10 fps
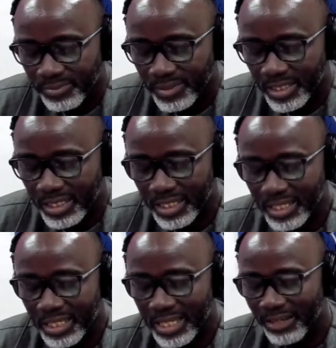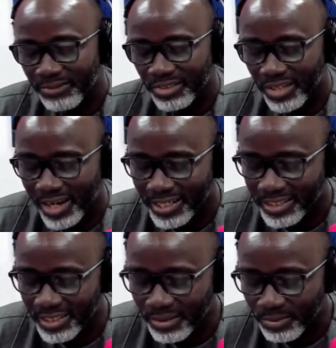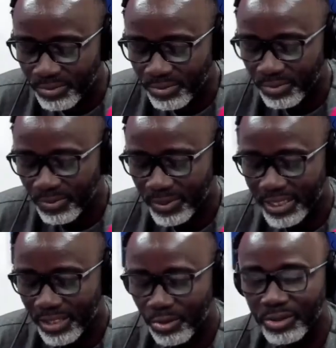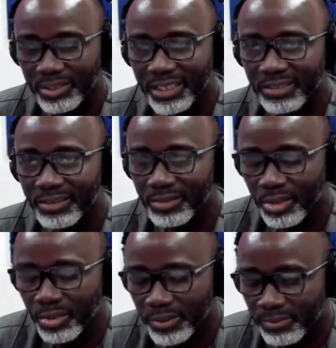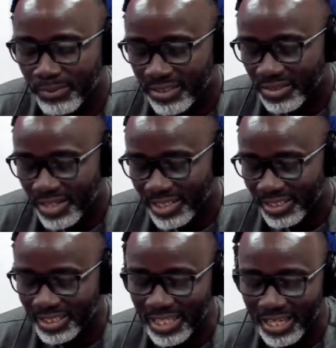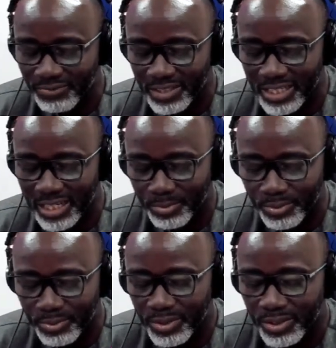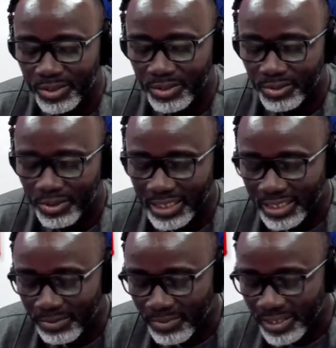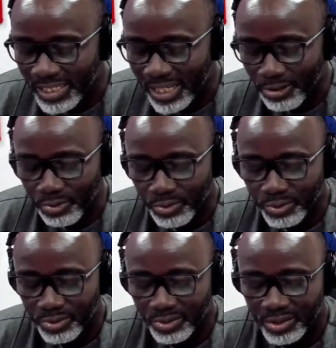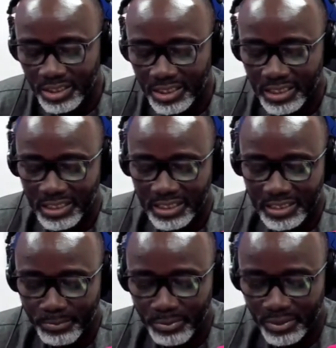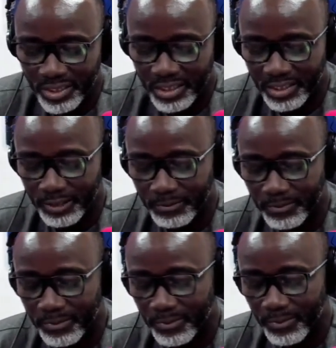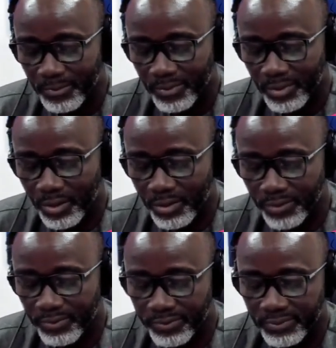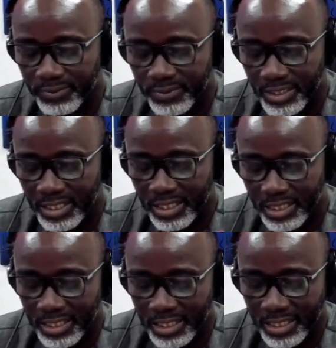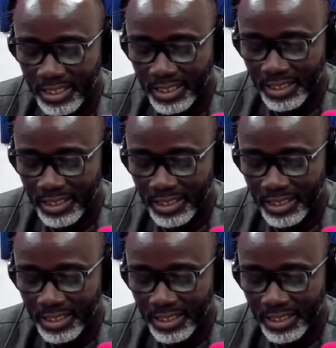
have interaction with the content or with materials that are available, so that they make their own interpretation of the